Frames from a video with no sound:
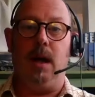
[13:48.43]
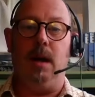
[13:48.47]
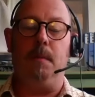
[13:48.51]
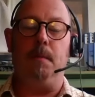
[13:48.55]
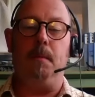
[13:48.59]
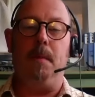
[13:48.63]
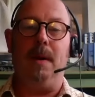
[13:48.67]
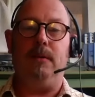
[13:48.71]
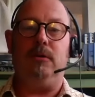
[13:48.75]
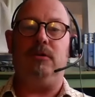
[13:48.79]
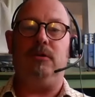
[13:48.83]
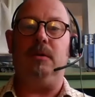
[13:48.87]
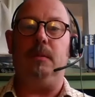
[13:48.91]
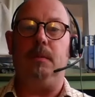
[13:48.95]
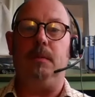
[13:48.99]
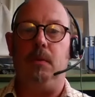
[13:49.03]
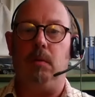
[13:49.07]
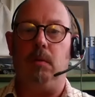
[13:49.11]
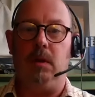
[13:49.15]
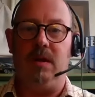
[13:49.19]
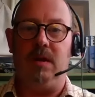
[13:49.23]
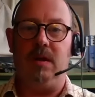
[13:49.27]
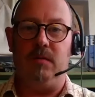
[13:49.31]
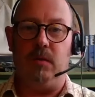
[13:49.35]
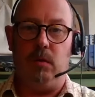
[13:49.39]
and most
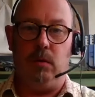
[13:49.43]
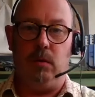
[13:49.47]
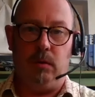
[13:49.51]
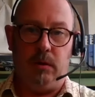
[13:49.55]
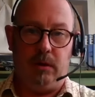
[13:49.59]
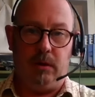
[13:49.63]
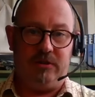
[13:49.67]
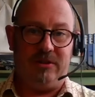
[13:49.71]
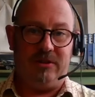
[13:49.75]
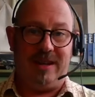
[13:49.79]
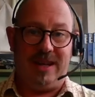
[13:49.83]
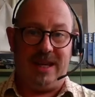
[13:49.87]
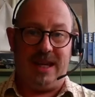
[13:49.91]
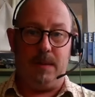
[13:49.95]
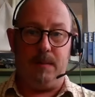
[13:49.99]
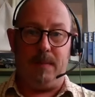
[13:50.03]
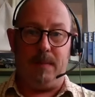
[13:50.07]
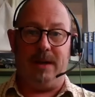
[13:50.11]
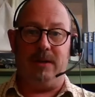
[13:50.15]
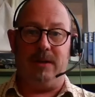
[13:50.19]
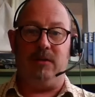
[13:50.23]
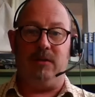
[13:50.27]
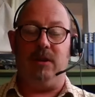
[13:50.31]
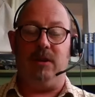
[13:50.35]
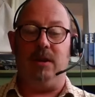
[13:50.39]
importantly of all, they're sending it
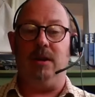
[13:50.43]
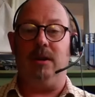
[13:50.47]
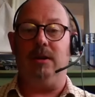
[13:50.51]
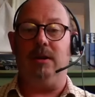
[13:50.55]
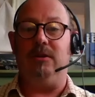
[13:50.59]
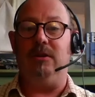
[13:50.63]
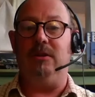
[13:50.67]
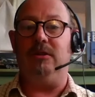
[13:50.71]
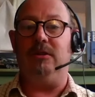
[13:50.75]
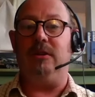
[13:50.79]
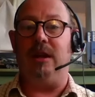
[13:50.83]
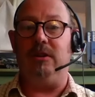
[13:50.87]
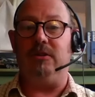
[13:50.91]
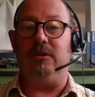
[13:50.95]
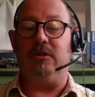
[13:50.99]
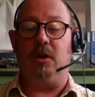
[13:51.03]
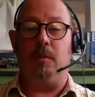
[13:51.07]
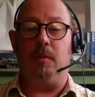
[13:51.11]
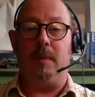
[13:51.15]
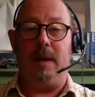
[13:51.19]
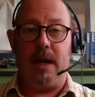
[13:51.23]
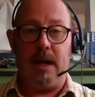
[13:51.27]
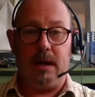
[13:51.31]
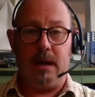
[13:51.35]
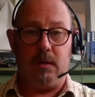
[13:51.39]
back to the United States
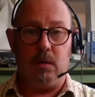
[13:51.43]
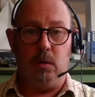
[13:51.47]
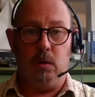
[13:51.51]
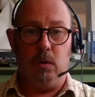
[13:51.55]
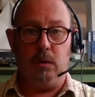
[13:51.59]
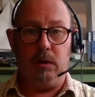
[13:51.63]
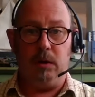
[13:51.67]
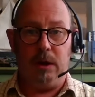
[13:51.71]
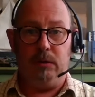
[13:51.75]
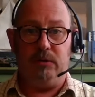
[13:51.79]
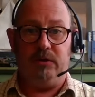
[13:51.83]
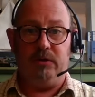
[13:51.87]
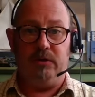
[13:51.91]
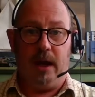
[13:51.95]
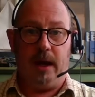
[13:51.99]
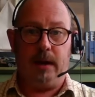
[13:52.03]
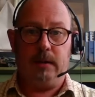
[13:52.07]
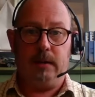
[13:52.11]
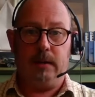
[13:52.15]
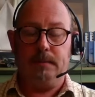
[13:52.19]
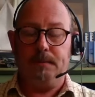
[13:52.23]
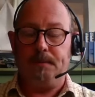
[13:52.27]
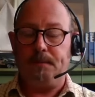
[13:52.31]
Army Air Corps, U S A C,